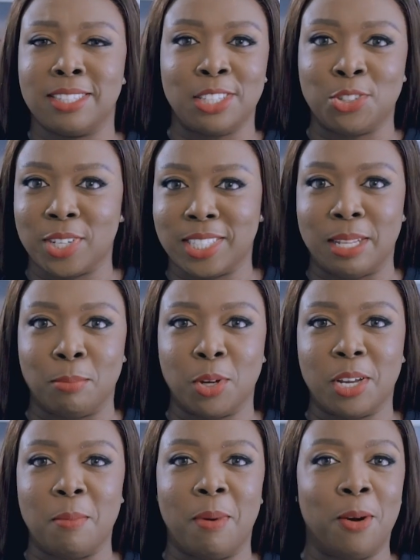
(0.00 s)
It's interesting. I'm
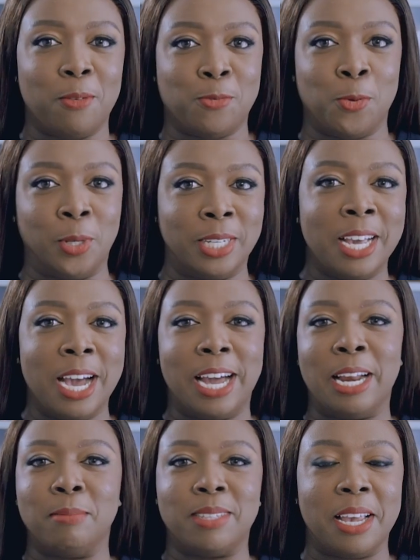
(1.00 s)
talking about phone
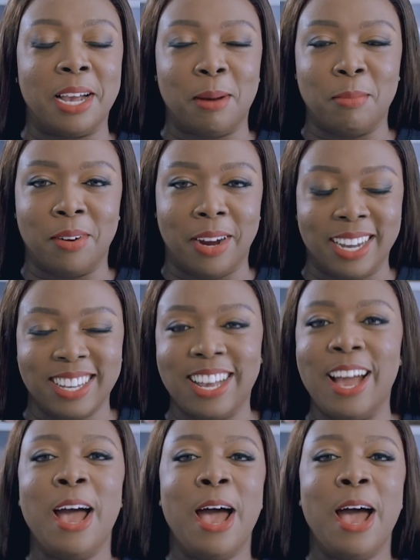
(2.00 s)
and I'm saying camera.